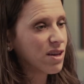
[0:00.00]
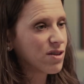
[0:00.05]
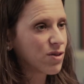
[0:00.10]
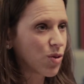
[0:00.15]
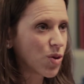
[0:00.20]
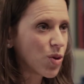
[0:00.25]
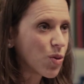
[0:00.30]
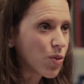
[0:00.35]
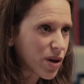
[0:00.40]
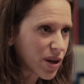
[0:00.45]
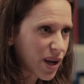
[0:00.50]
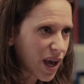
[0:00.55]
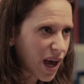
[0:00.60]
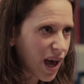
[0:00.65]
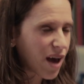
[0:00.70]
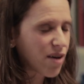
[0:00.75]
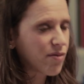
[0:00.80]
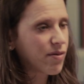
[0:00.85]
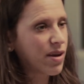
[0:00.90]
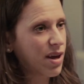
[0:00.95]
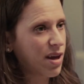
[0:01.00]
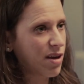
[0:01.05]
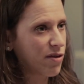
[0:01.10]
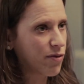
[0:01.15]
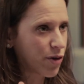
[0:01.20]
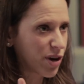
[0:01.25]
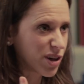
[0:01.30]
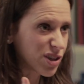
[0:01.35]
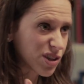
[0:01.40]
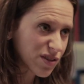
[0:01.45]
So you can have a
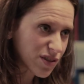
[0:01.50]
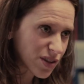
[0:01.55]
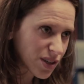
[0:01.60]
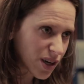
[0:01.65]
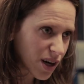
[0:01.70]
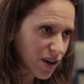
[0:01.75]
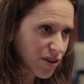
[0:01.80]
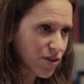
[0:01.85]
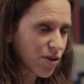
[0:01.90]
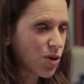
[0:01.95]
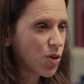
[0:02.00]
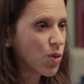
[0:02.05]
fresh start,